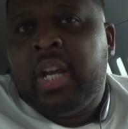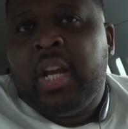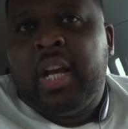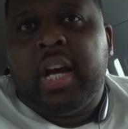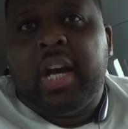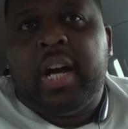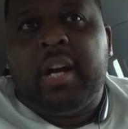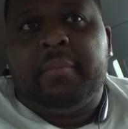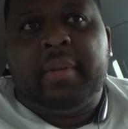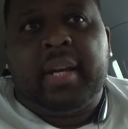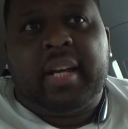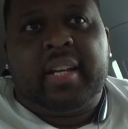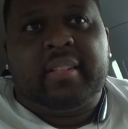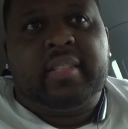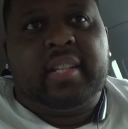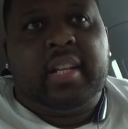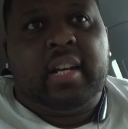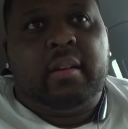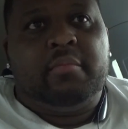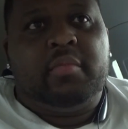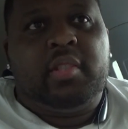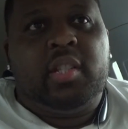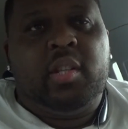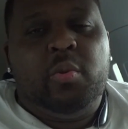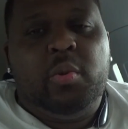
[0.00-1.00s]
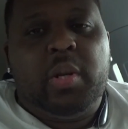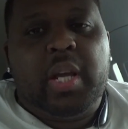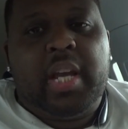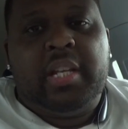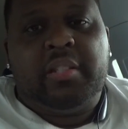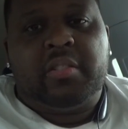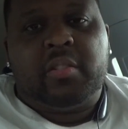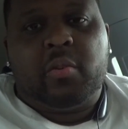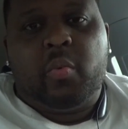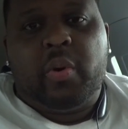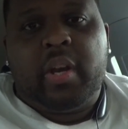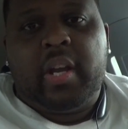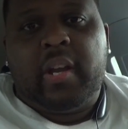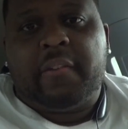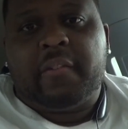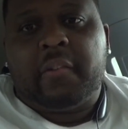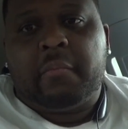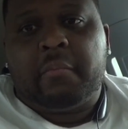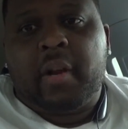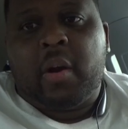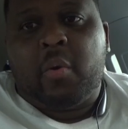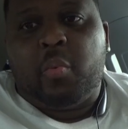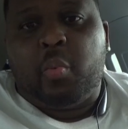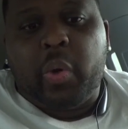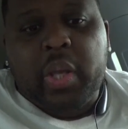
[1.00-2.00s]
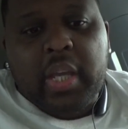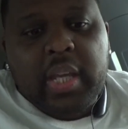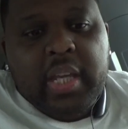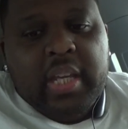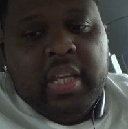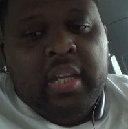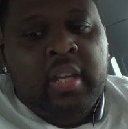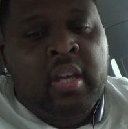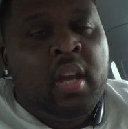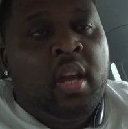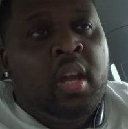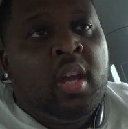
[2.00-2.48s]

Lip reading: Like I said, I'm 2 days away from week.